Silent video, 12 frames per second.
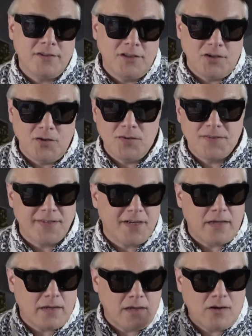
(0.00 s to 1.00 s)
use
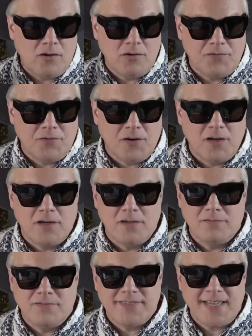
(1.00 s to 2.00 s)
their code for a
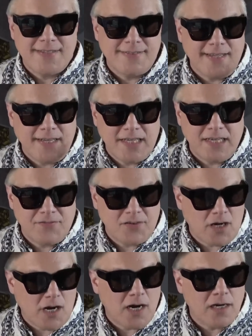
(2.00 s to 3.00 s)
10 cent gift
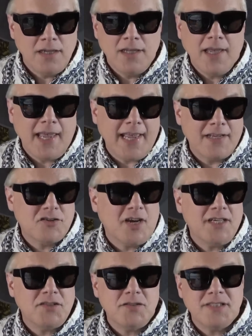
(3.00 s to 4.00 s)
card and
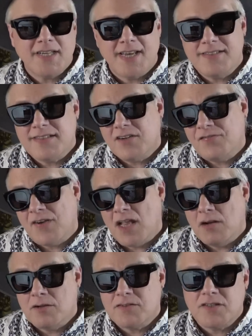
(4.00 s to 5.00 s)
trying to entice their
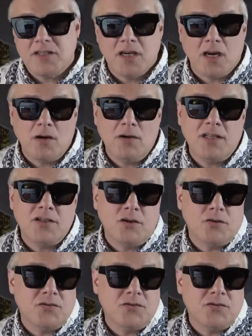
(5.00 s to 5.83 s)
followers to go and use